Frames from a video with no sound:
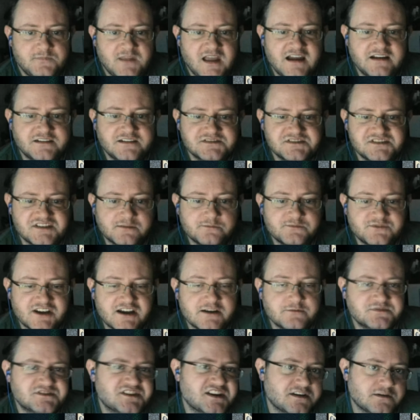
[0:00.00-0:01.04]
And
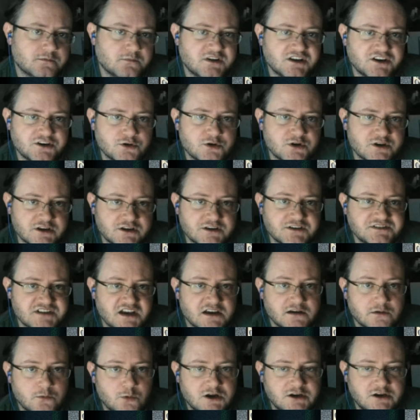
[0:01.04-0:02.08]
sometimes they can be annoying and
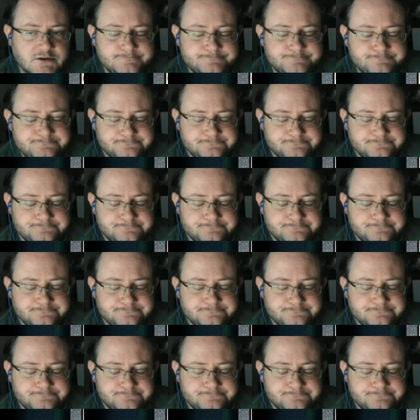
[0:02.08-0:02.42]
take a while.